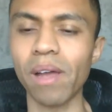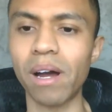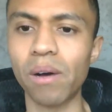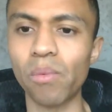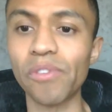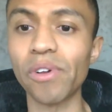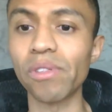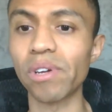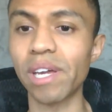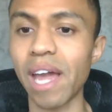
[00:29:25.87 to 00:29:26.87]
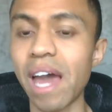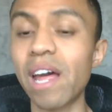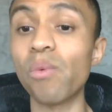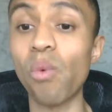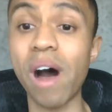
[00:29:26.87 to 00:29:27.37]
uh, what they're looking at
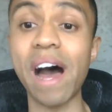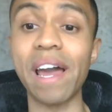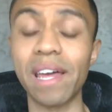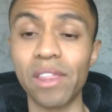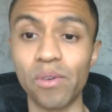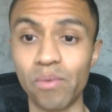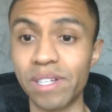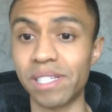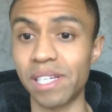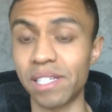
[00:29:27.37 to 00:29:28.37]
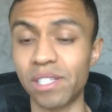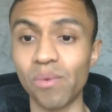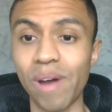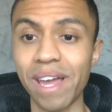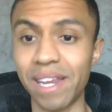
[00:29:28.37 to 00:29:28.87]
and why the risk is the
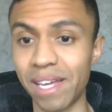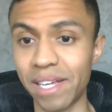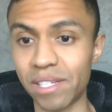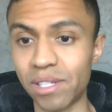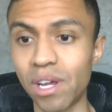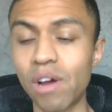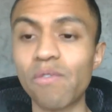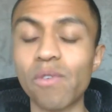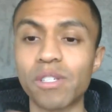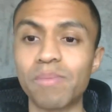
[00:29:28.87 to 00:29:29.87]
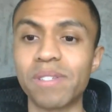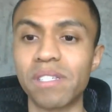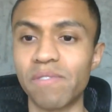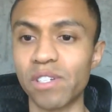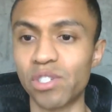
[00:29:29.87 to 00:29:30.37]
way it is for a
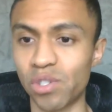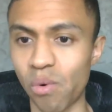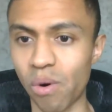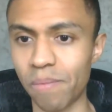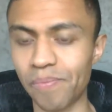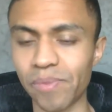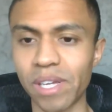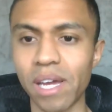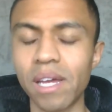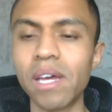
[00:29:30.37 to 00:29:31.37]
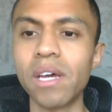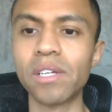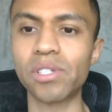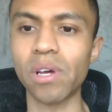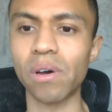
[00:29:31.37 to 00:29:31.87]
specific score. Okay,
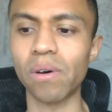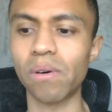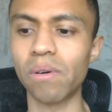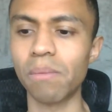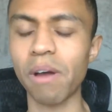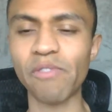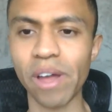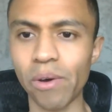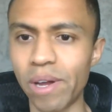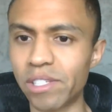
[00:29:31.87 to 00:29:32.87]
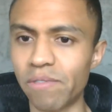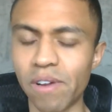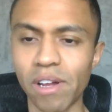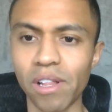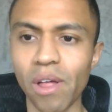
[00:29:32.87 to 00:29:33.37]
so my FICO eights are
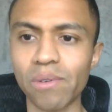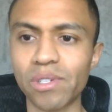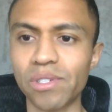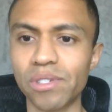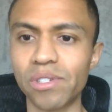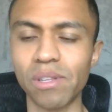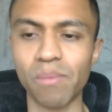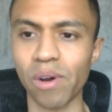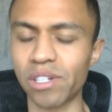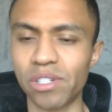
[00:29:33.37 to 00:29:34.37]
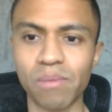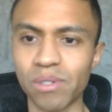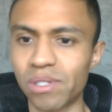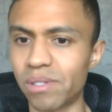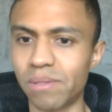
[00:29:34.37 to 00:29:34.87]
very close to the mortgage,
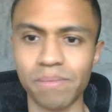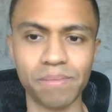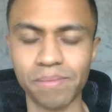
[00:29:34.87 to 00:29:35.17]
almost